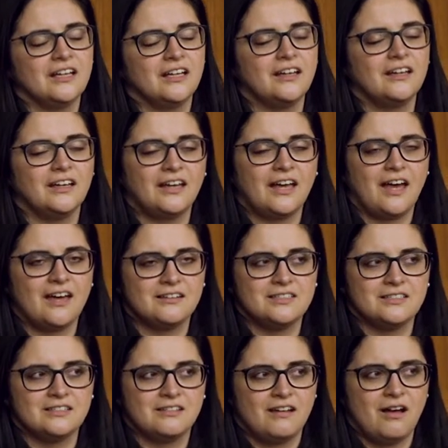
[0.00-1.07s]
can
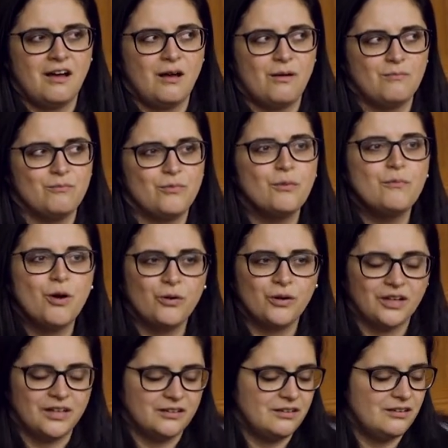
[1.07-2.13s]
get um,
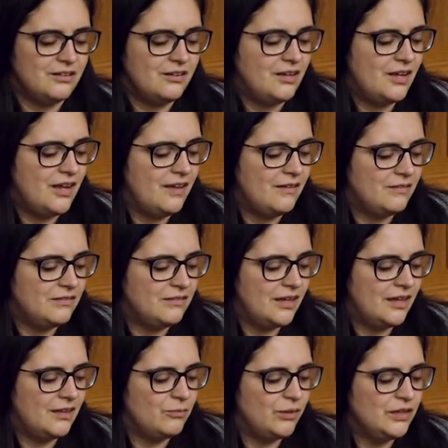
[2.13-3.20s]
promoted and,
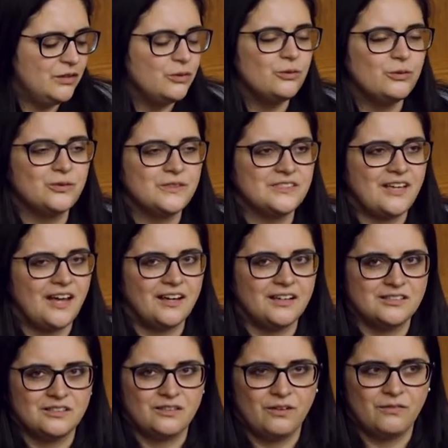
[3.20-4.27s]
and we lose
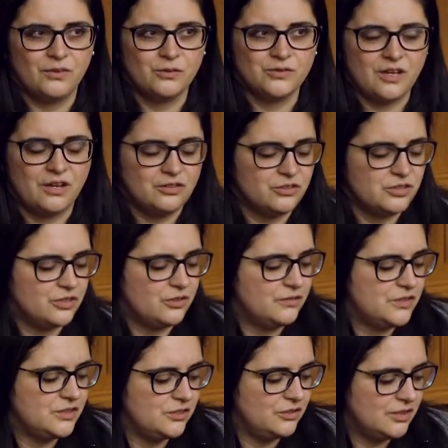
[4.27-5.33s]
sight of those underserved
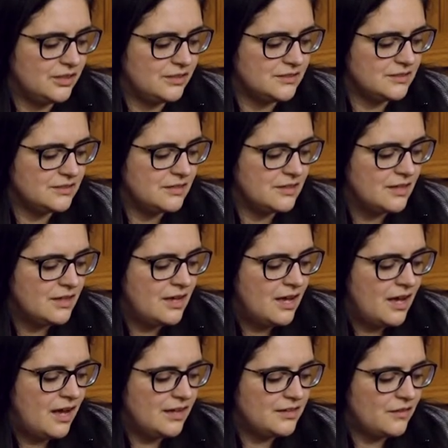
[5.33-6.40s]
students.
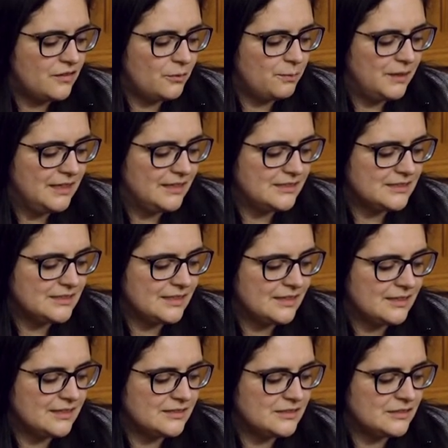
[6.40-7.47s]
Another piece
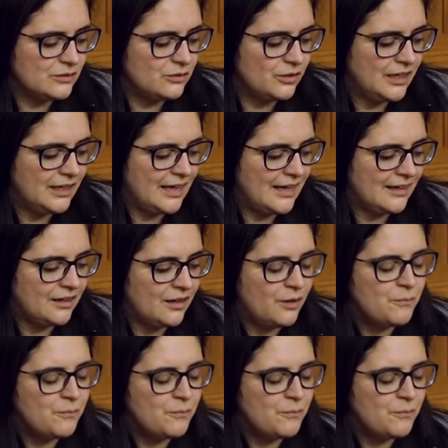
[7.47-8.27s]
is looking at